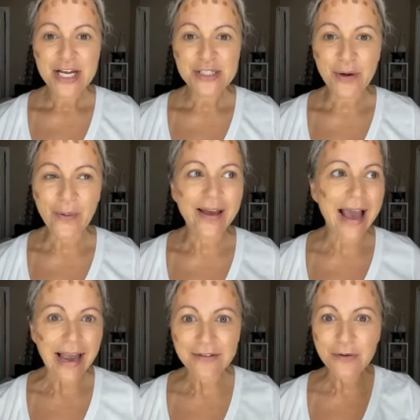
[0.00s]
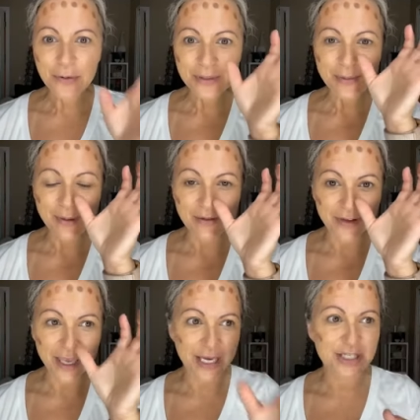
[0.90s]
So kind of cool to be on
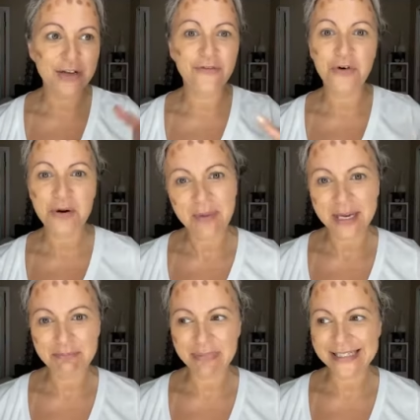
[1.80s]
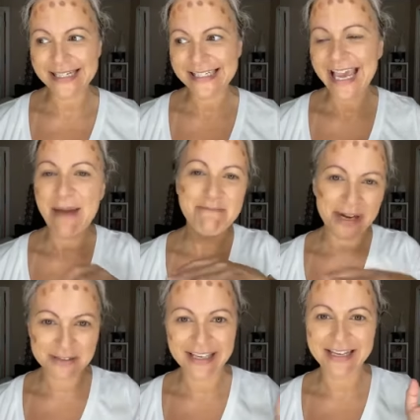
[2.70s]
vacation for a makeup business and
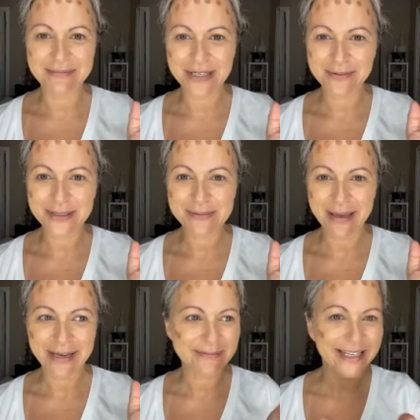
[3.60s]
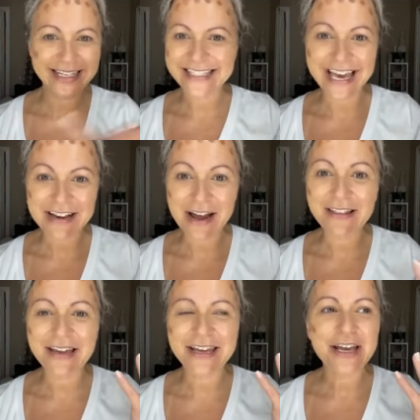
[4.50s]
barely anybody wears makeup. Like, is that
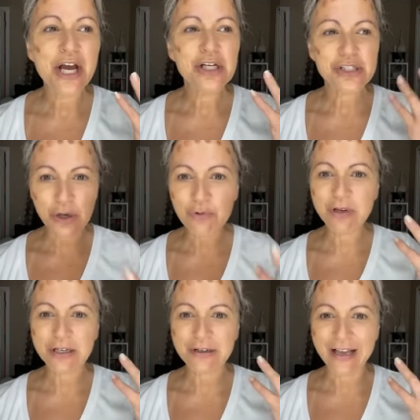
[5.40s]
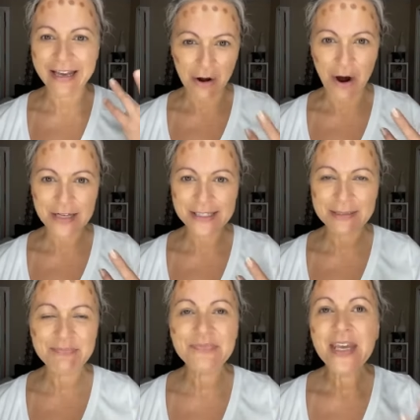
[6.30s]
not like so real and
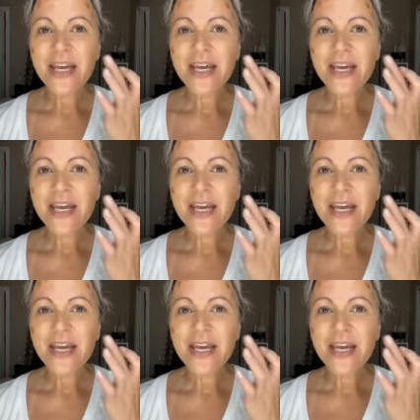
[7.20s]
awesome?